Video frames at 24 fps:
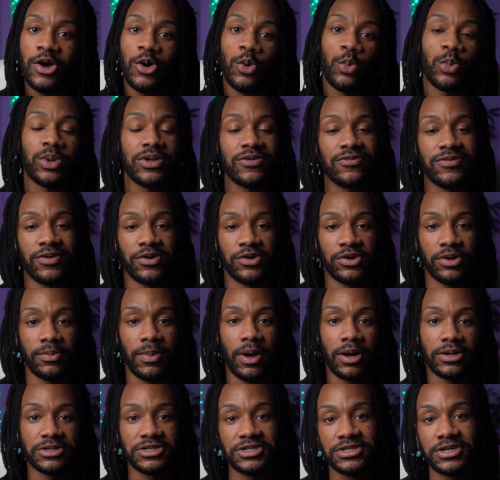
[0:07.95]
we've learned
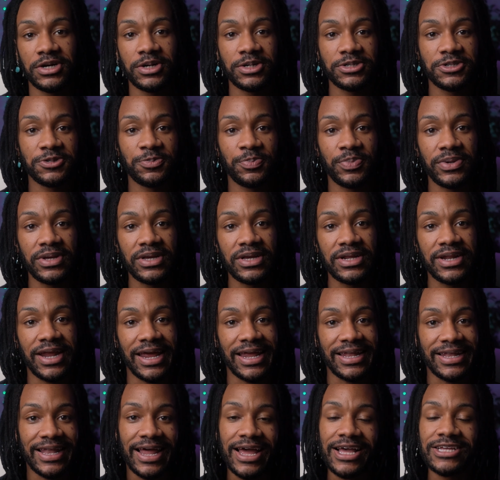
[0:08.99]
about shutter speed,
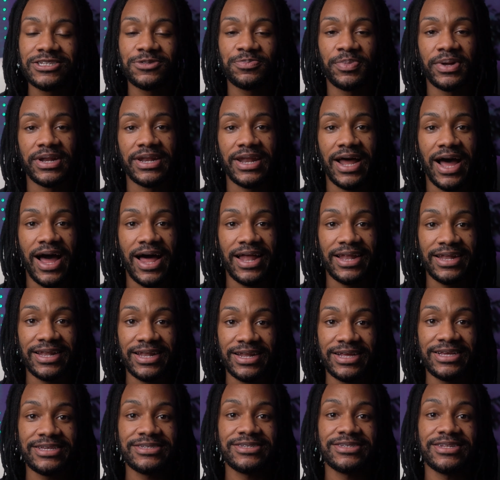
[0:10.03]
and last but not
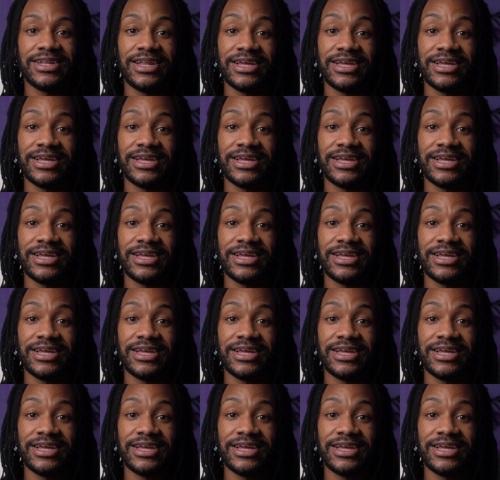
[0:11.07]
least,